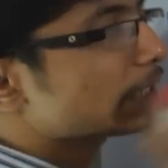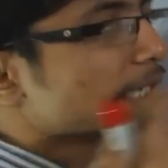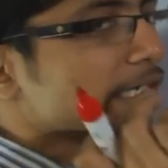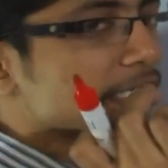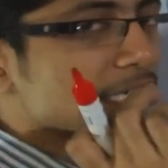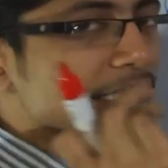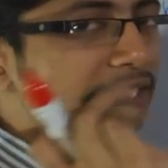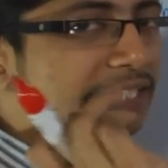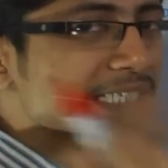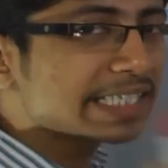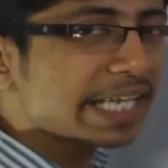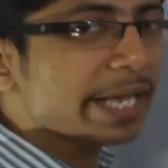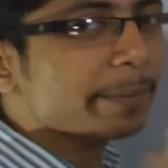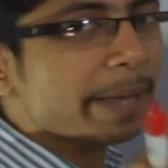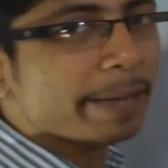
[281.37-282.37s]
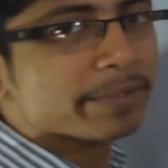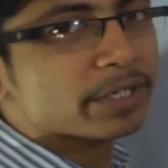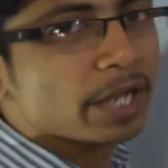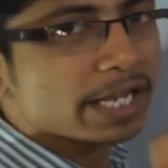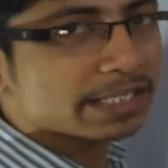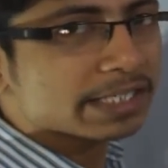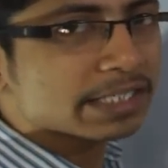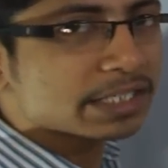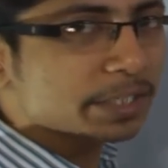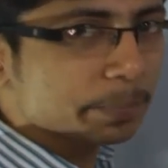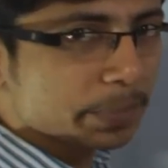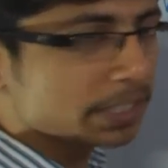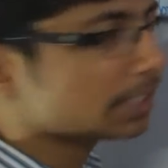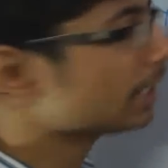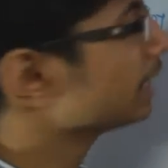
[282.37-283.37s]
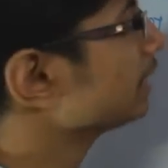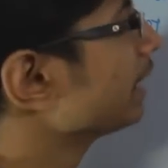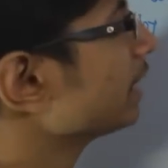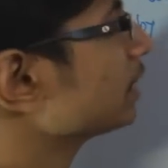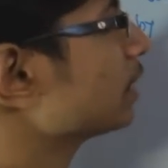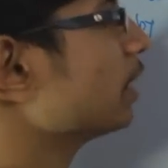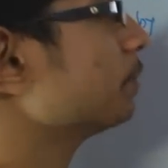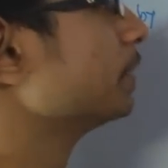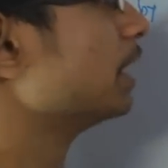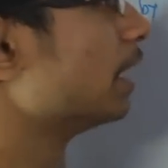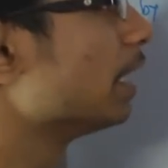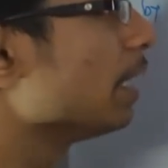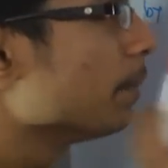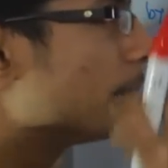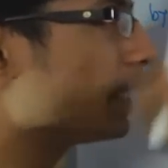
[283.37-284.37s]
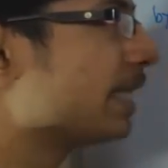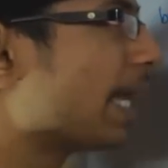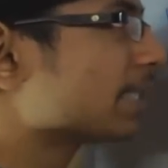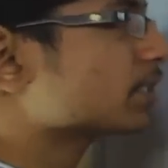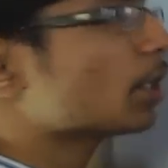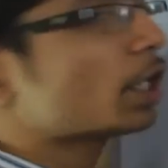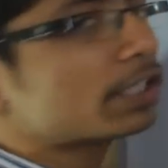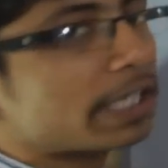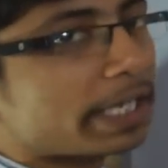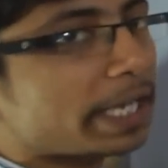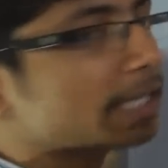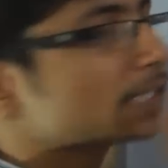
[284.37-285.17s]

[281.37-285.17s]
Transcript: be containing same amino acids repeating in the N-terminal. But that's not the